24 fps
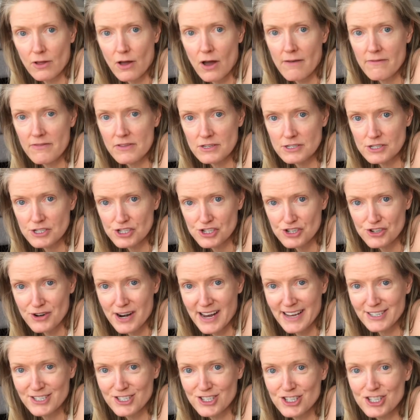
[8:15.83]
of the
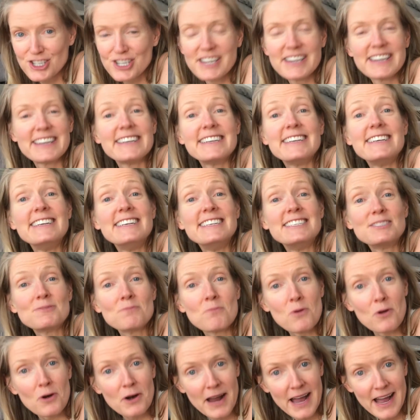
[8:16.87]
stretch is
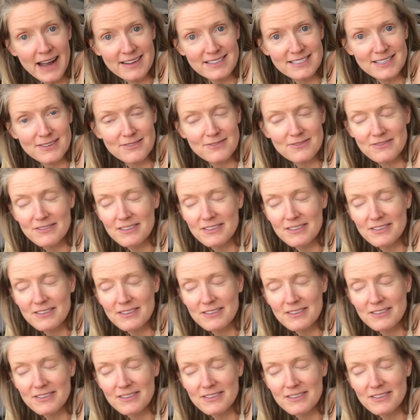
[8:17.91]
more active.